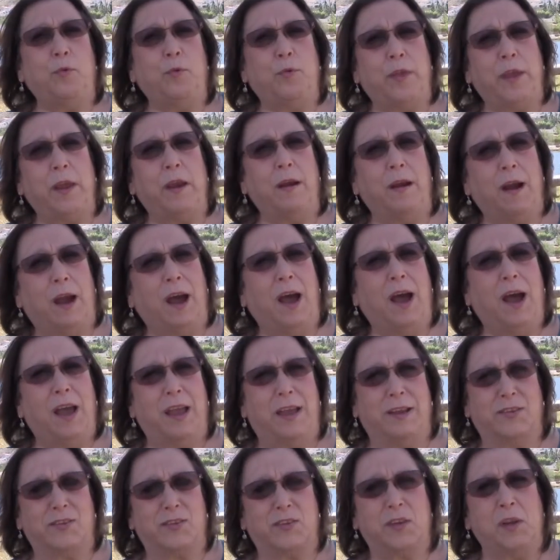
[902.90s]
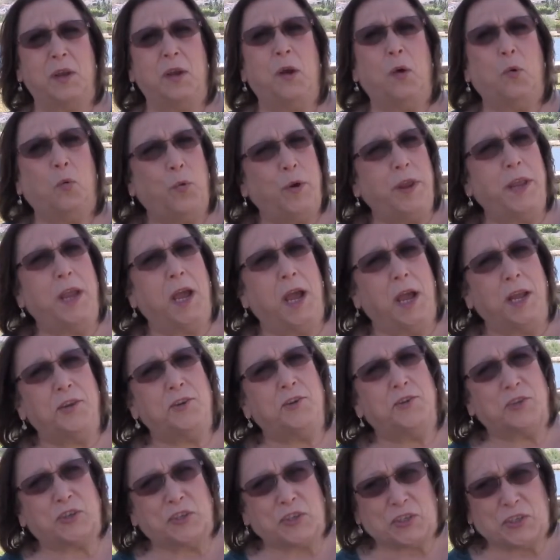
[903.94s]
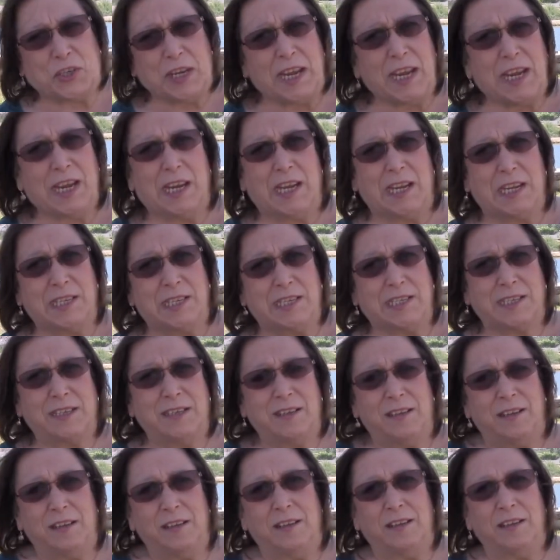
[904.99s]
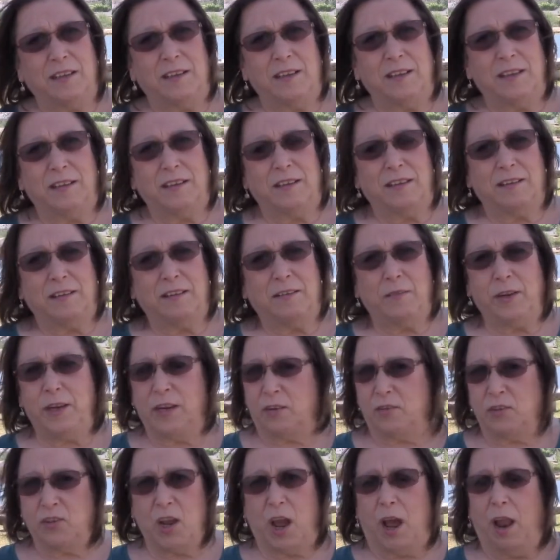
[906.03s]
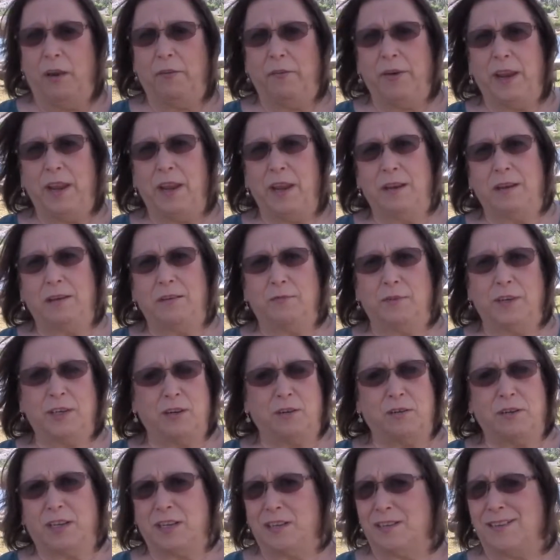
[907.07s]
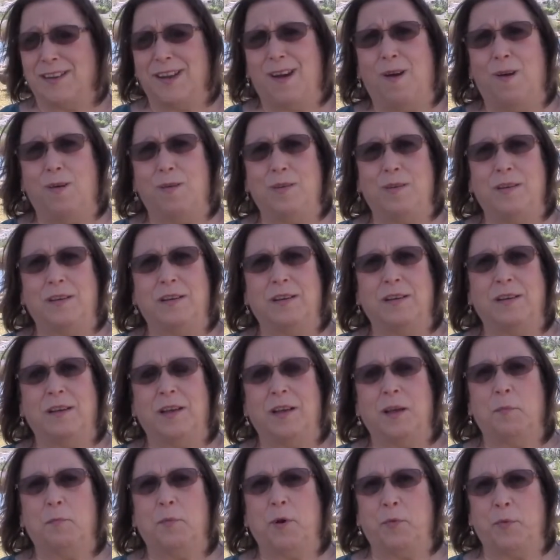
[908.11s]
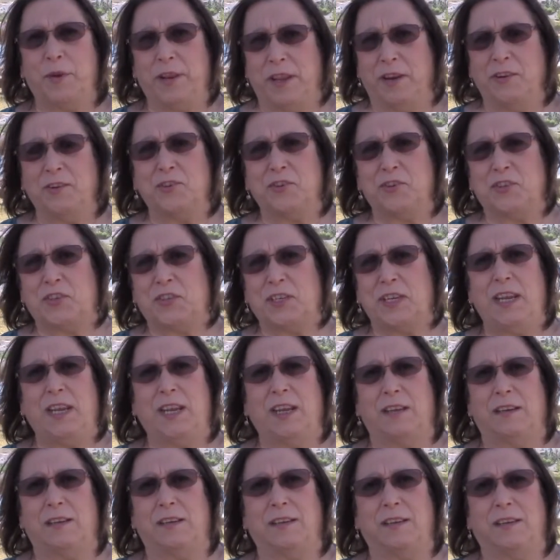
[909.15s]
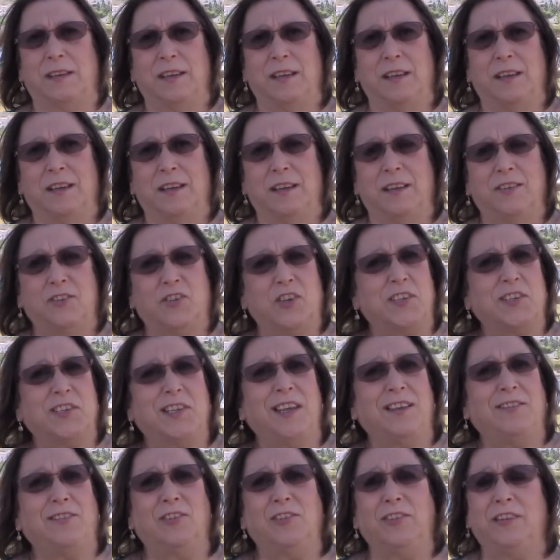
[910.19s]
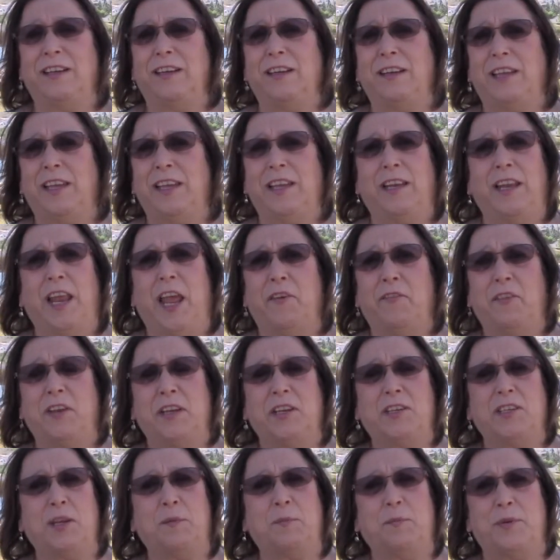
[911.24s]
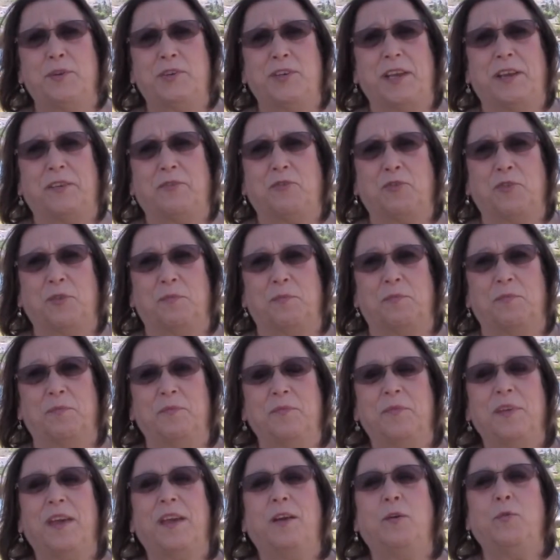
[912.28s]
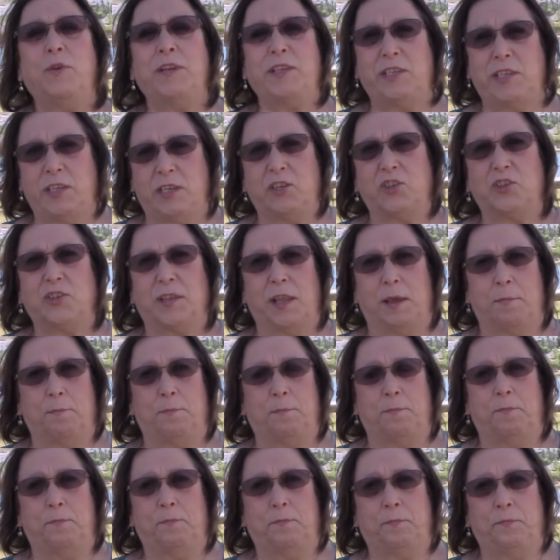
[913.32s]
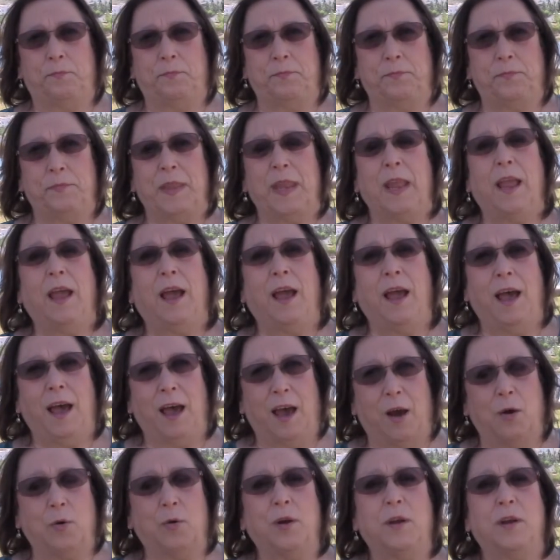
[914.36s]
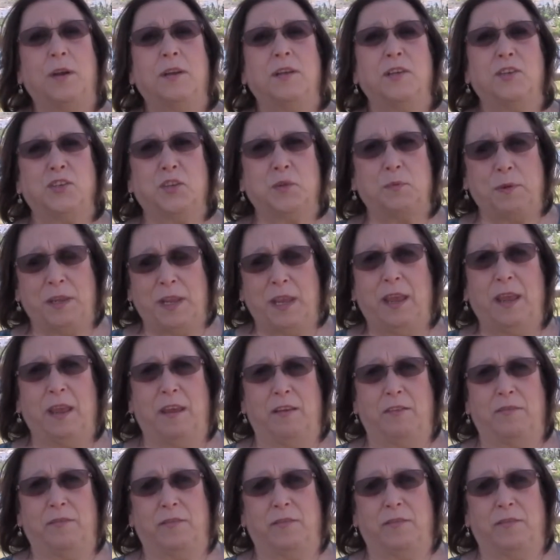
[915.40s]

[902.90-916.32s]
their eyes. We understand. We don't tolerate, we don't condone, but we understand. Just like the little kid having a temper tantrum, we teach them how to behave,